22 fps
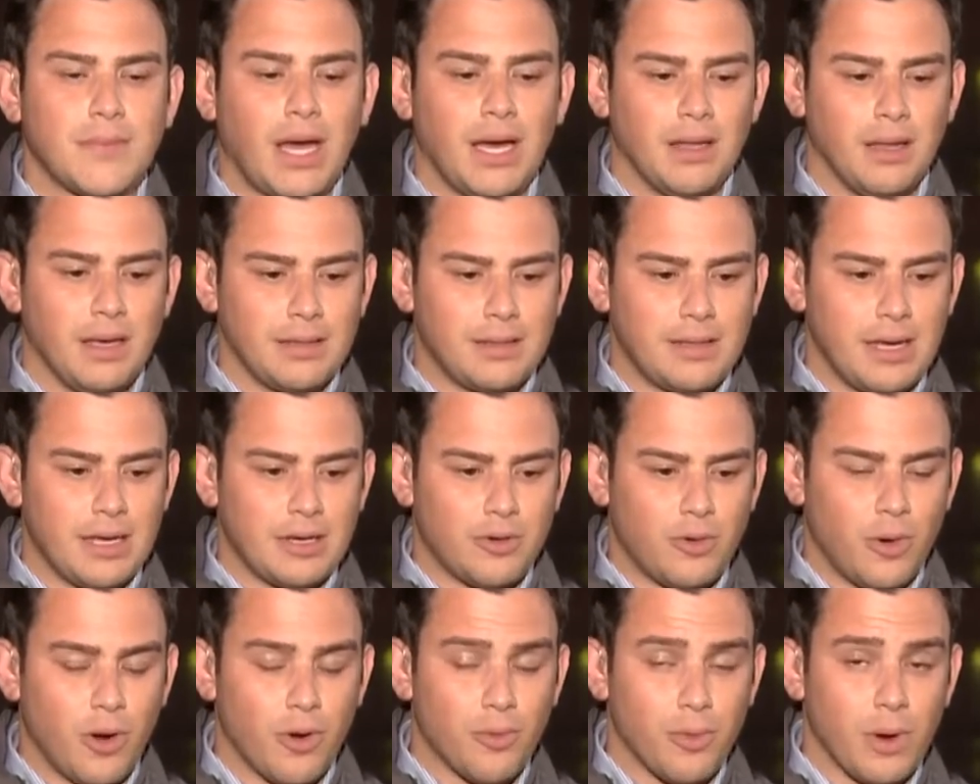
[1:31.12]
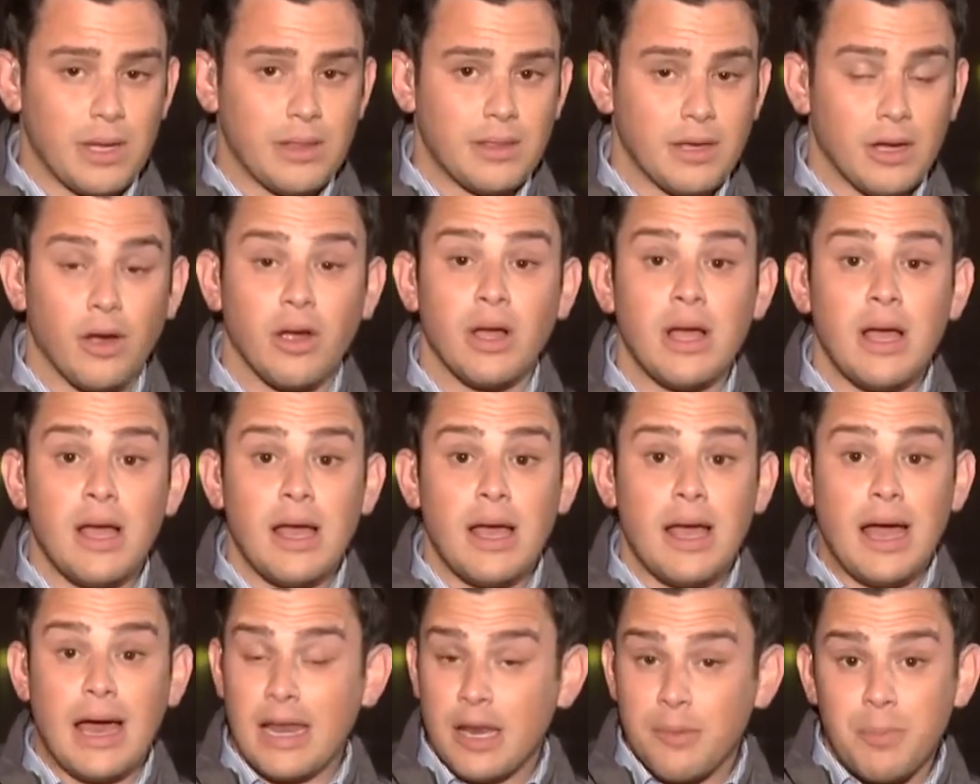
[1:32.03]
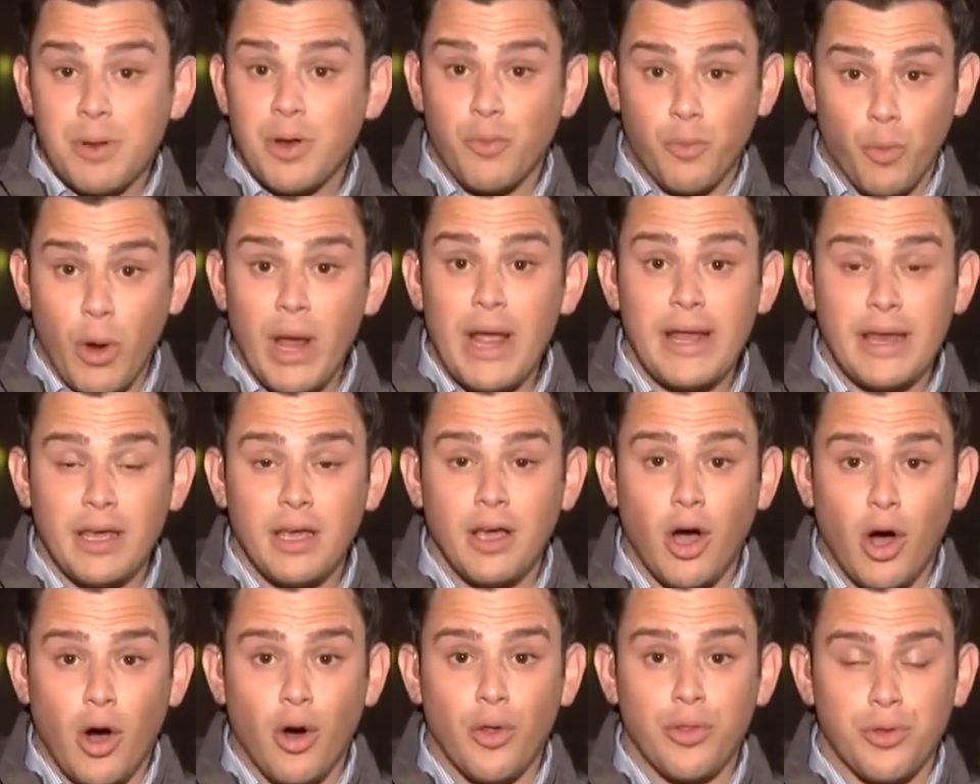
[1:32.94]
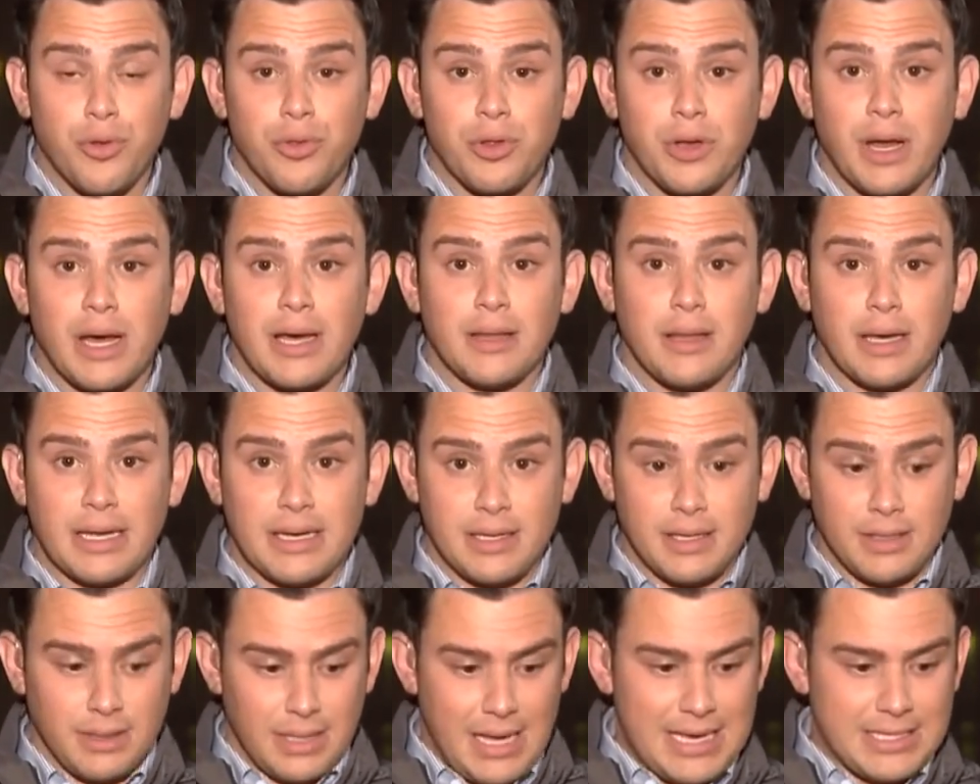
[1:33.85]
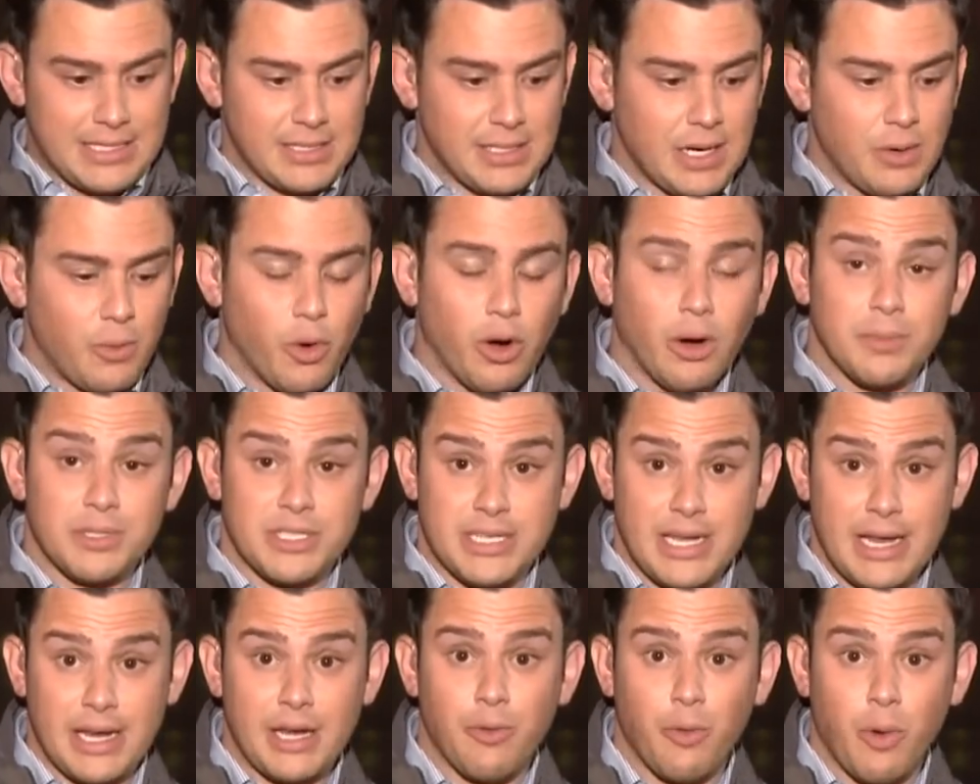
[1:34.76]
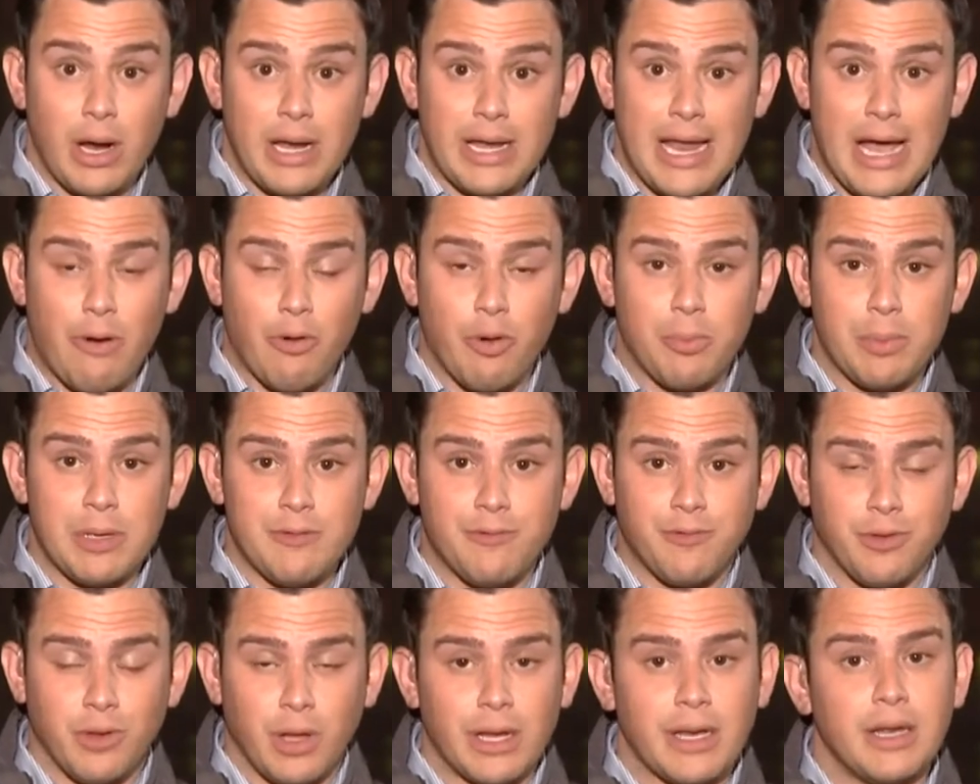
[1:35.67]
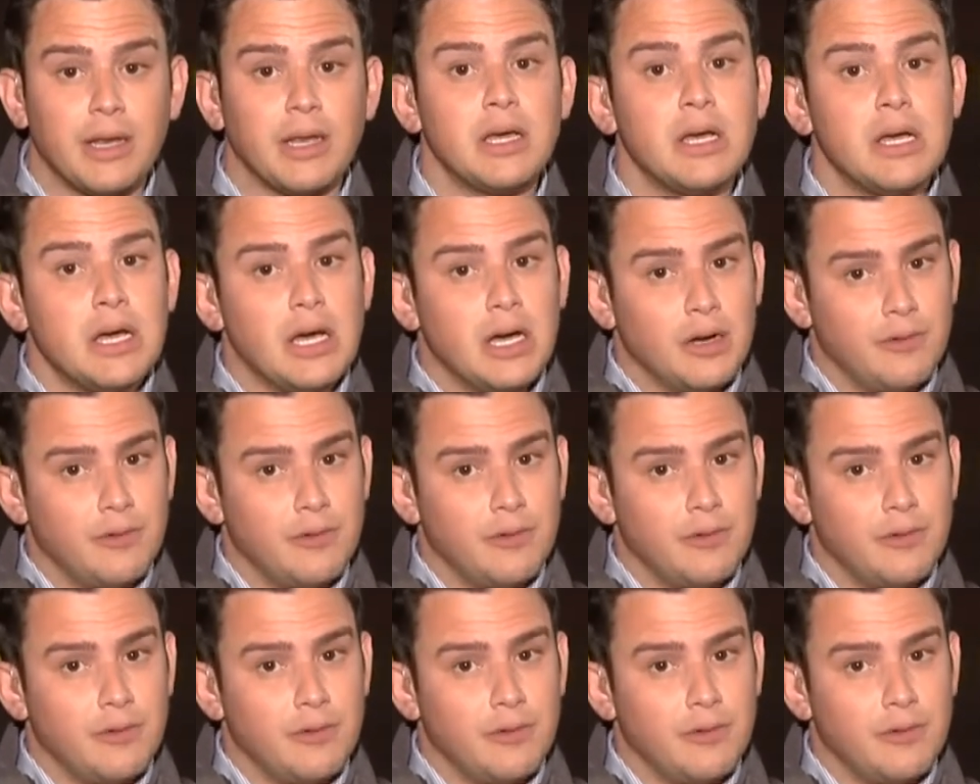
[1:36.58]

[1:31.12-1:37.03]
I like that quote right there. Had it been raining all through the night like it did last night, where I'm standing right now would be flooded.